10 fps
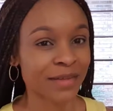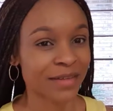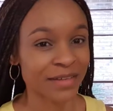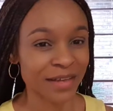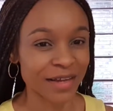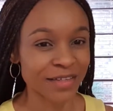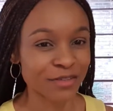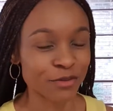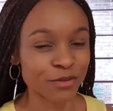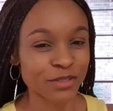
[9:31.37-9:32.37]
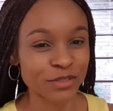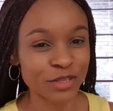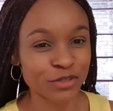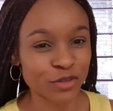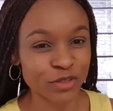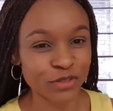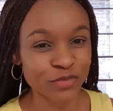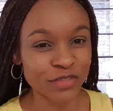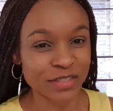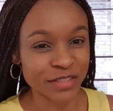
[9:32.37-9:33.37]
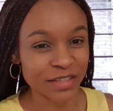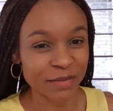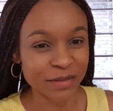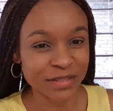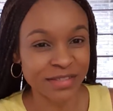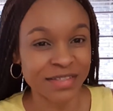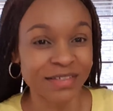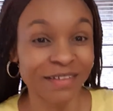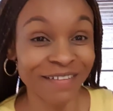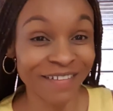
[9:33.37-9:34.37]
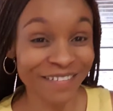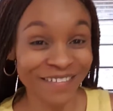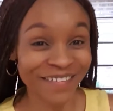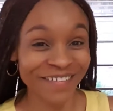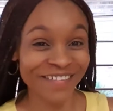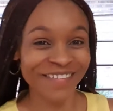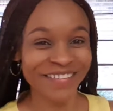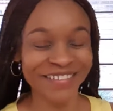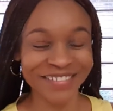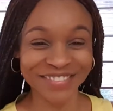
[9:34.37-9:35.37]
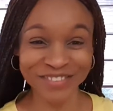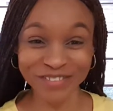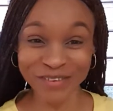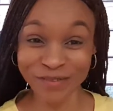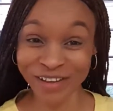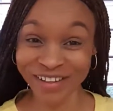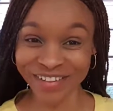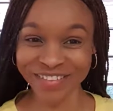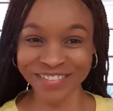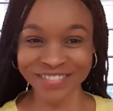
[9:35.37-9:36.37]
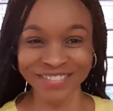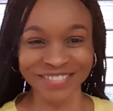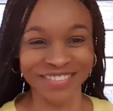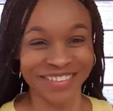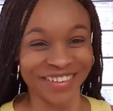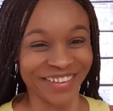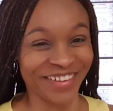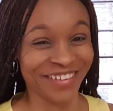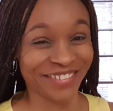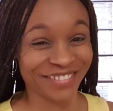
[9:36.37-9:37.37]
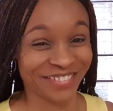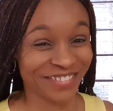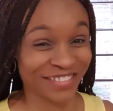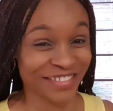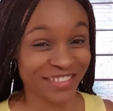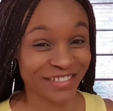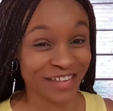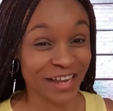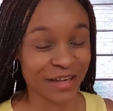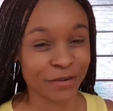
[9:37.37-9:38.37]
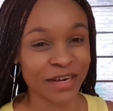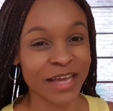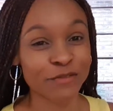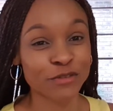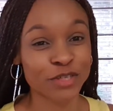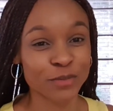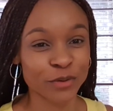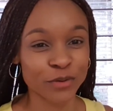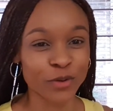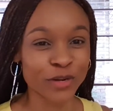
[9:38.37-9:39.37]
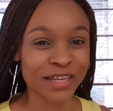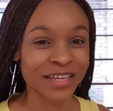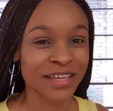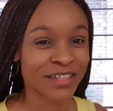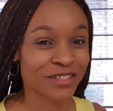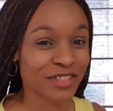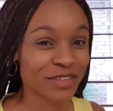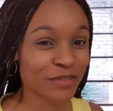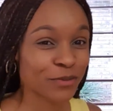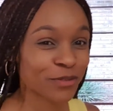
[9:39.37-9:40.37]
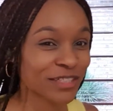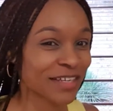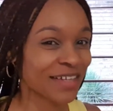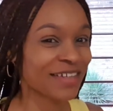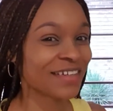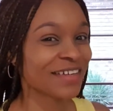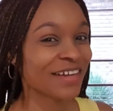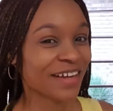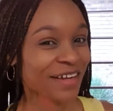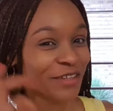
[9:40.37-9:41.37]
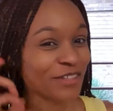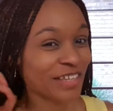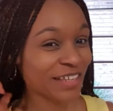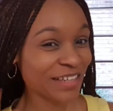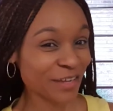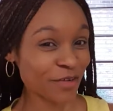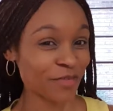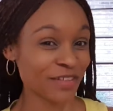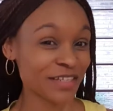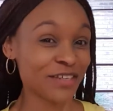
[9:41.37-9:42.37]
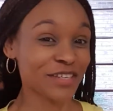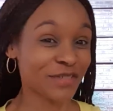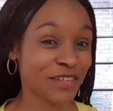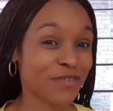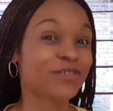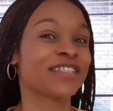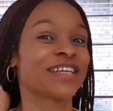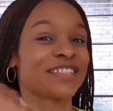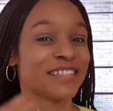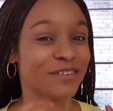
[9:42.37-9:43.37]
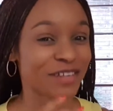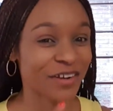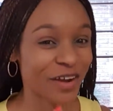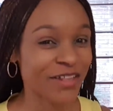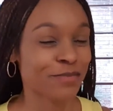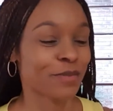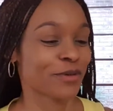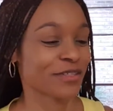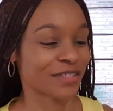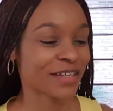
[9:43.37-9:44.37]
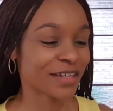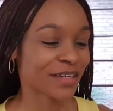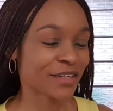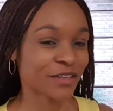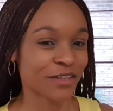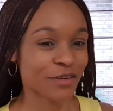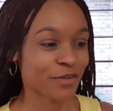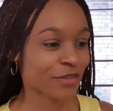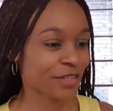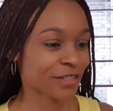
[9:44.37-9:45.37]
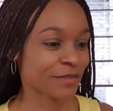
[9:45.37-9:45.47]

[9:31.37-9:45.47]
yeah, it's always a joy to visit them and see, oh, it's doing well. It didn't die. Well, I have to keep on calling. Did you give it water? Are you taking care of it? Are you giving it water? Is it on the right spot? And all that.